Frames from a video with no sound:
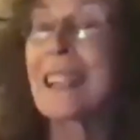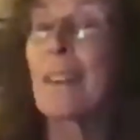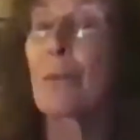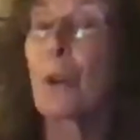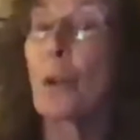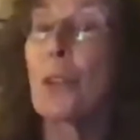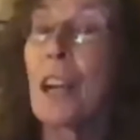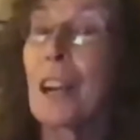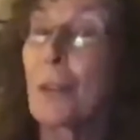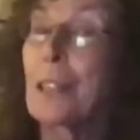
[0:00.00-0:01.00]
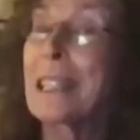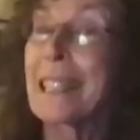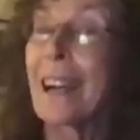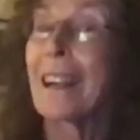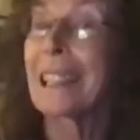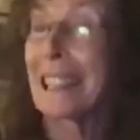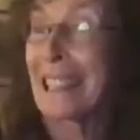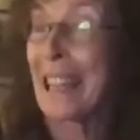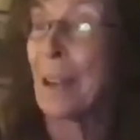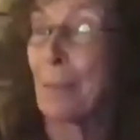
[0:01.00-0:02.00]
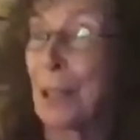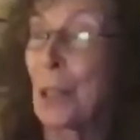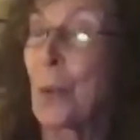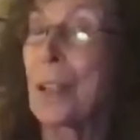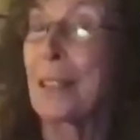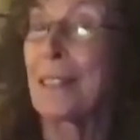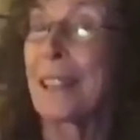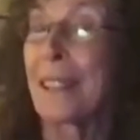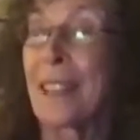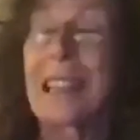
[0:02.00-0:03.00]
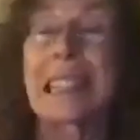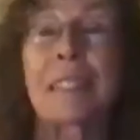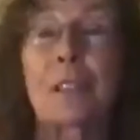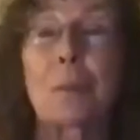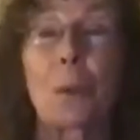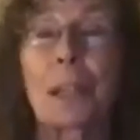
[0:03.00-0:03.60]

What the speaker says: Ron Nyron has kindly typed the title of his book.